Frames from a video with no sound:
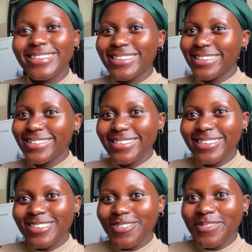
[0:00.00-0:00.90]
till
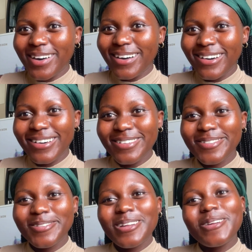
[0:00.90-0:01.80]
this far.
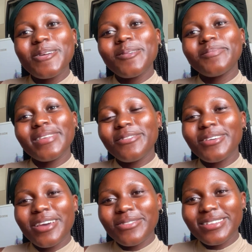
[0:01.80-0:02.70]
If
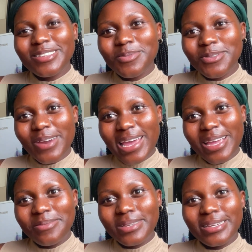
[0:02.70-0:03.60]
you haven't
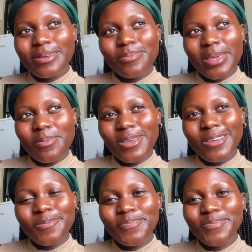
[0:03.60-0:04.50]
subscribed,
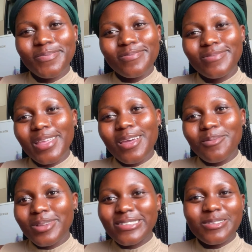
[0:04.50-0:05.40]
baby,
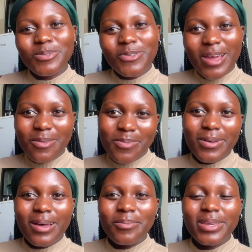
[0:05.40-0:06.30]
please subscribe.
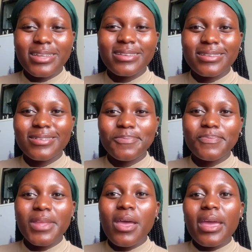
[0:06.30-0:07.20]
I mean,
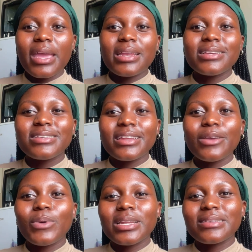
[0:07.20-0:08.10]
initially
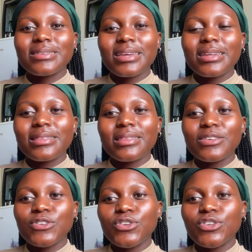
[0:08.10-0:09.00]
when I started
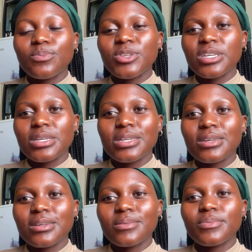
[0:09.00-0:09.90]
this YouTube
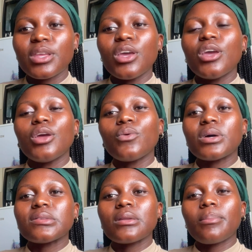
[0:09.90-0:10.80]
channel, it
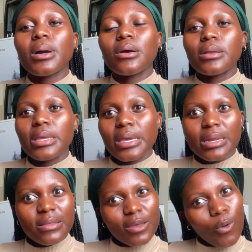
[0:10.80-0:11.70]
wasn't about
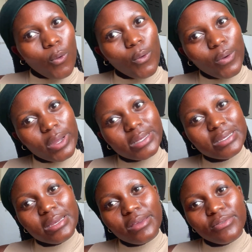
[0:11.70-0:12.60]
getting the coins
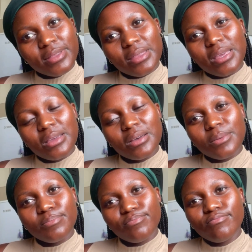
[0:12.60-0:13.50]
and
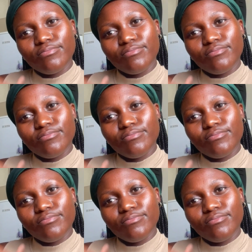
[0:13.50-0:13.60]
everything.